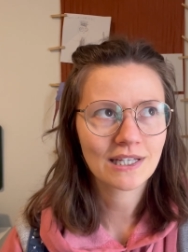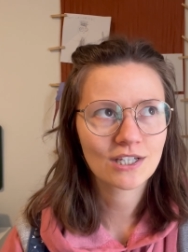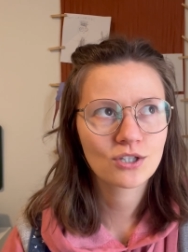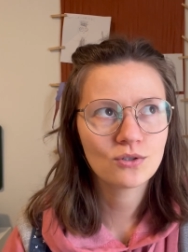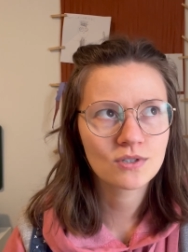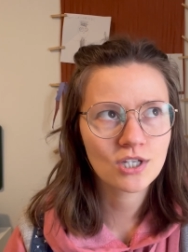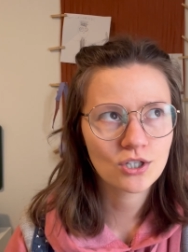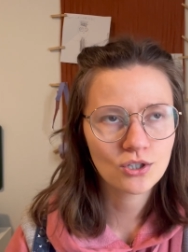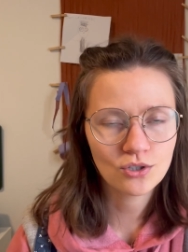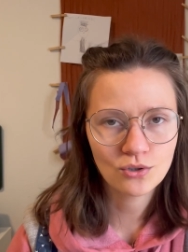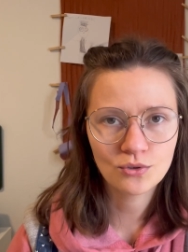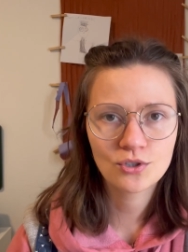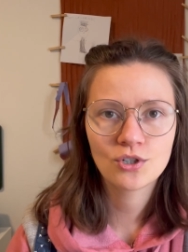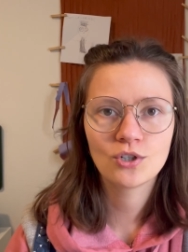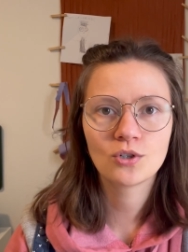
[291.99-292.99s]
using
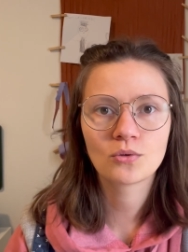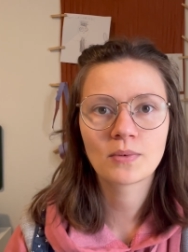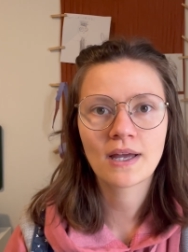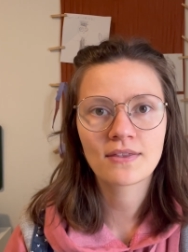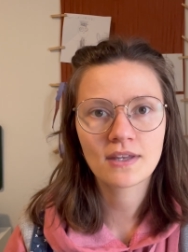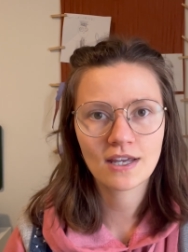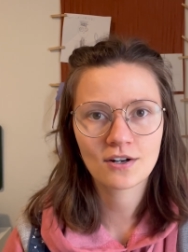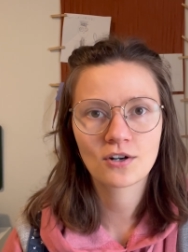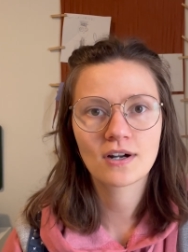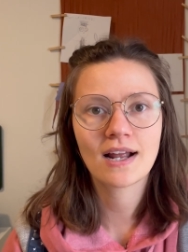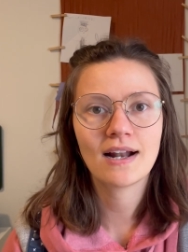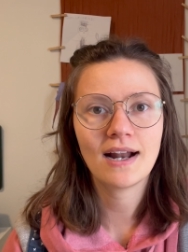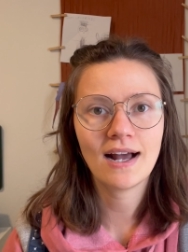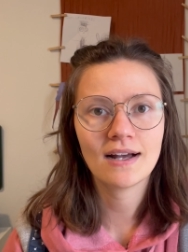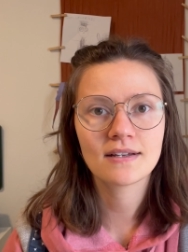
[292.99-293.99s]
YouTube and the
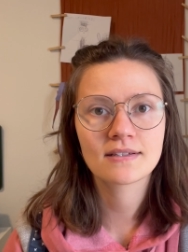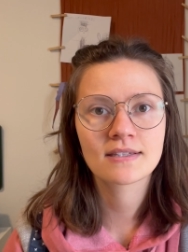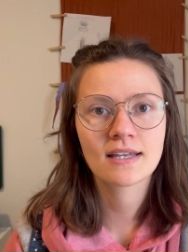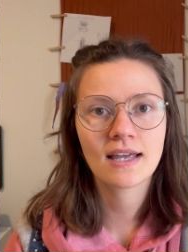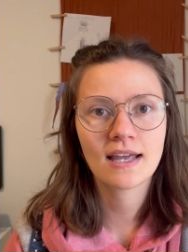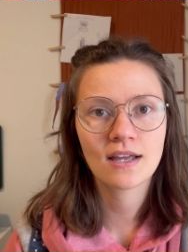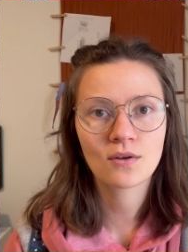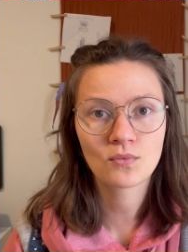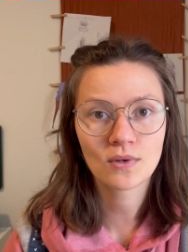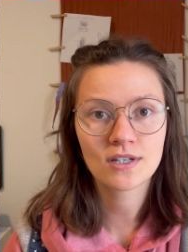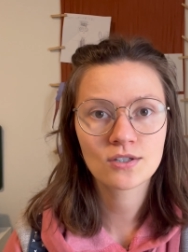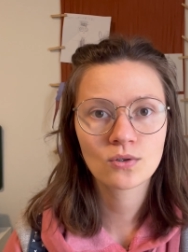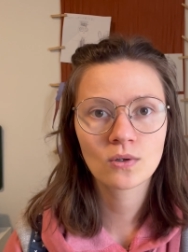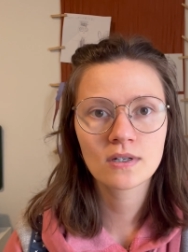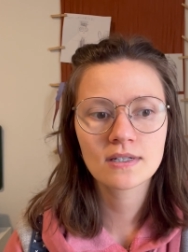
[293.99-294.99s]
internet as a
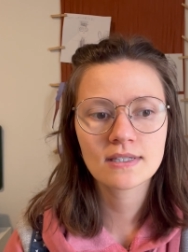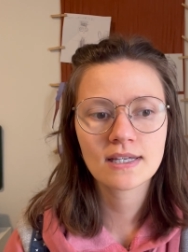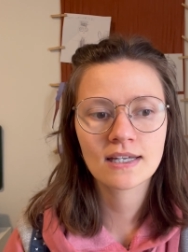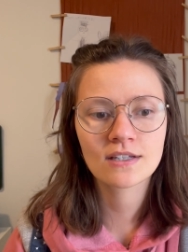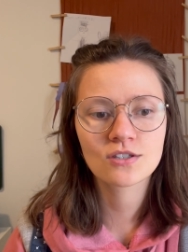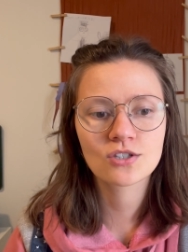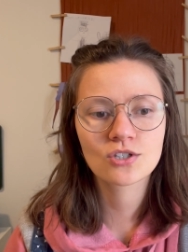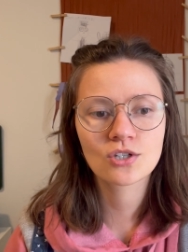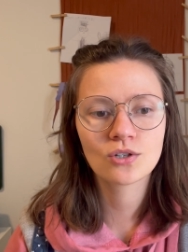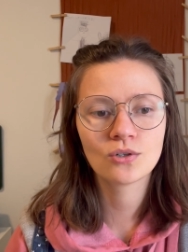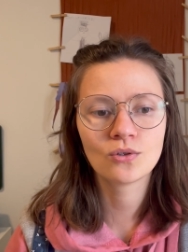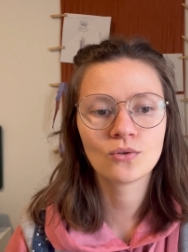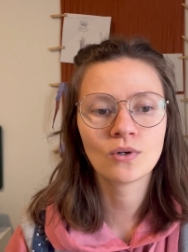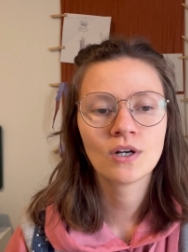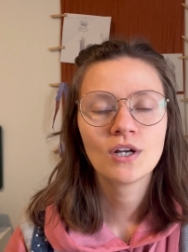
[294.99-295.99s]
resource, is
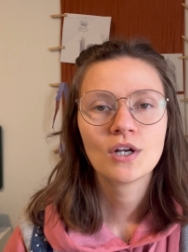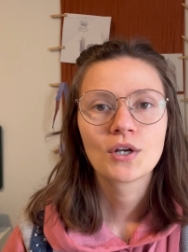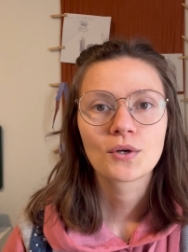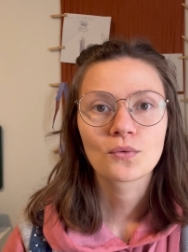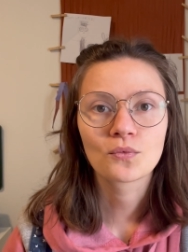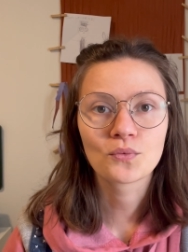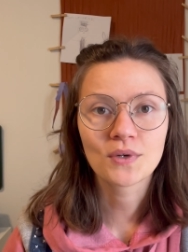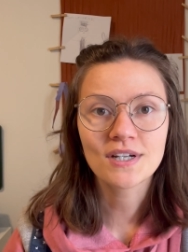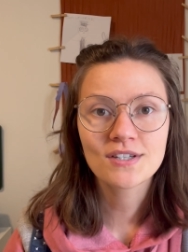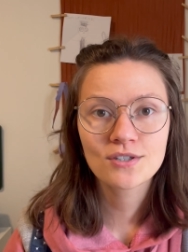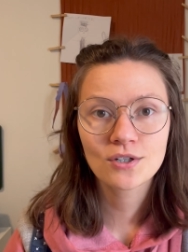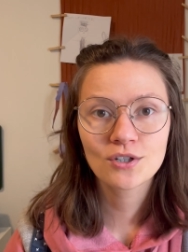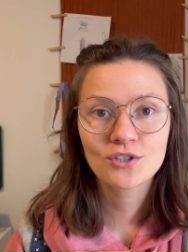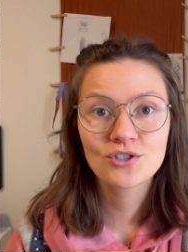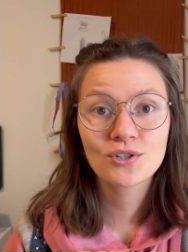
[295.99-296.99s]
to
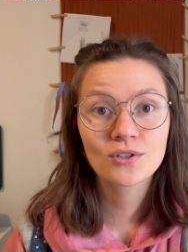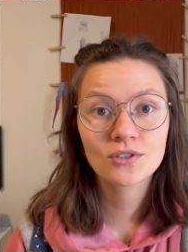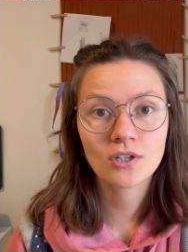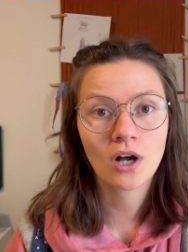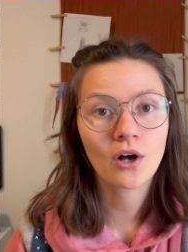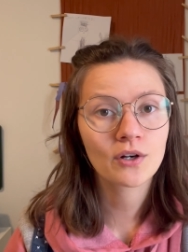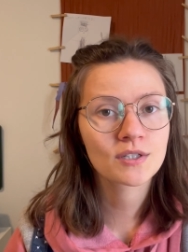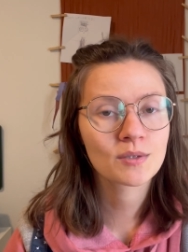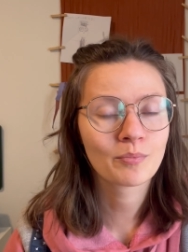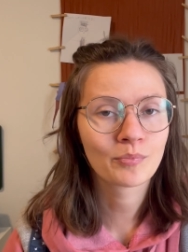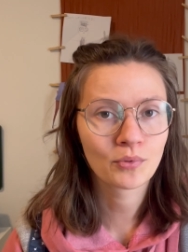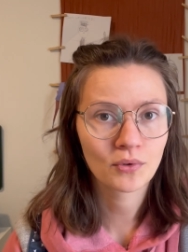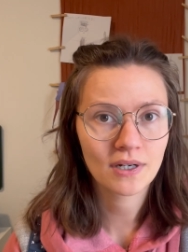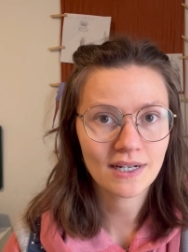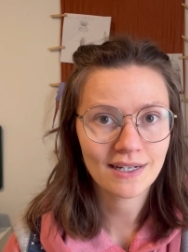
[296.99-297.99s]
research your dog's
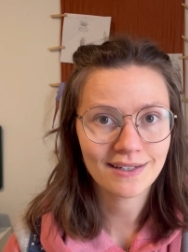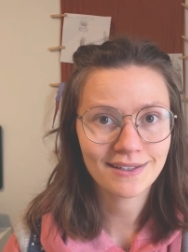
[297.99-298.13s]
breed.